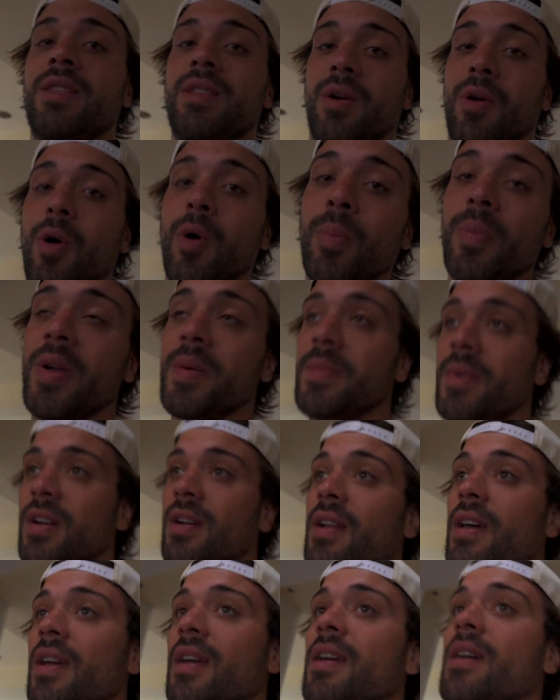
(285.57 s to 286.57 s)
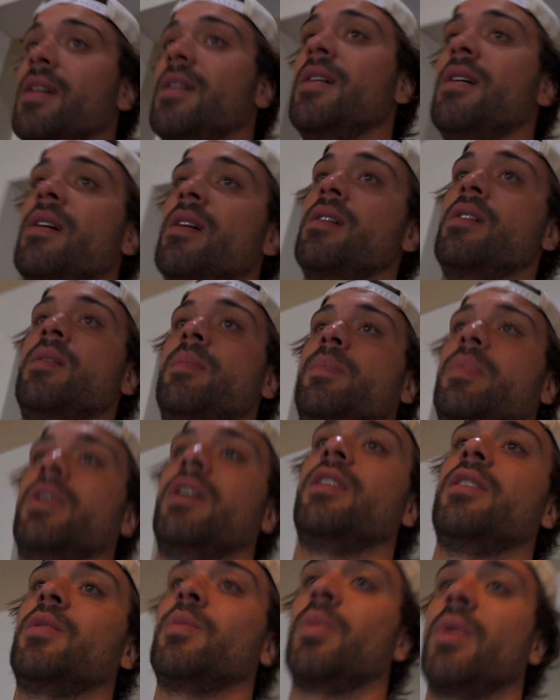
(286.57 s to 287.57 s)
They're hoping Monday,
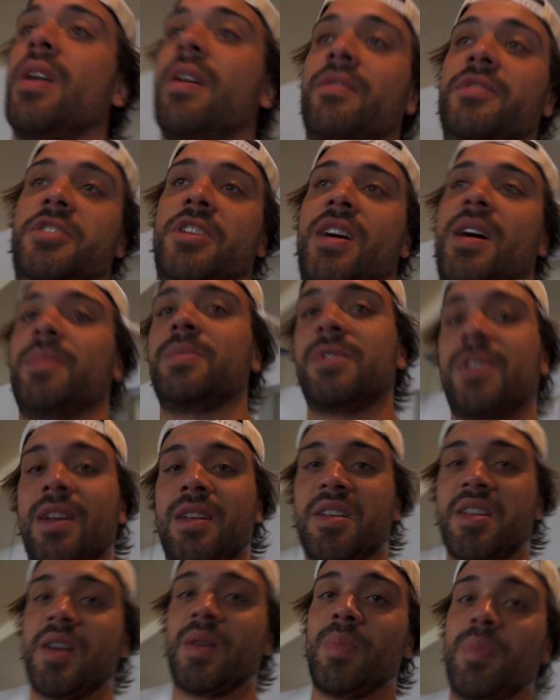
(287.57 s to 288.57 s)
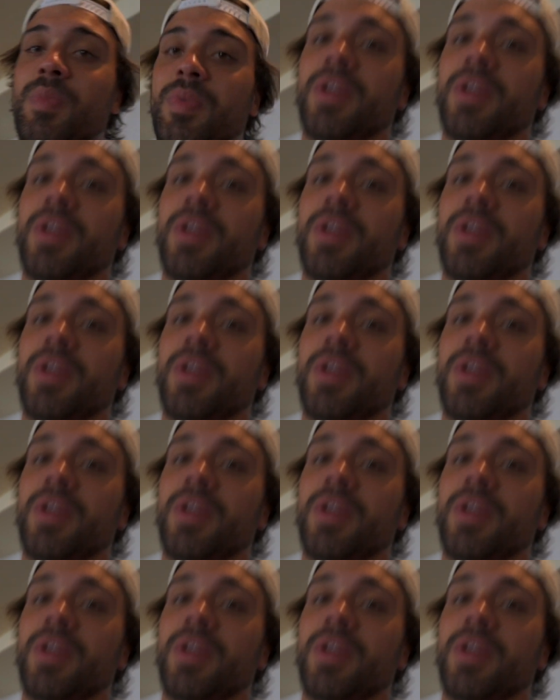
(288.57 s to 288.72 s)
but we have jobs lined up.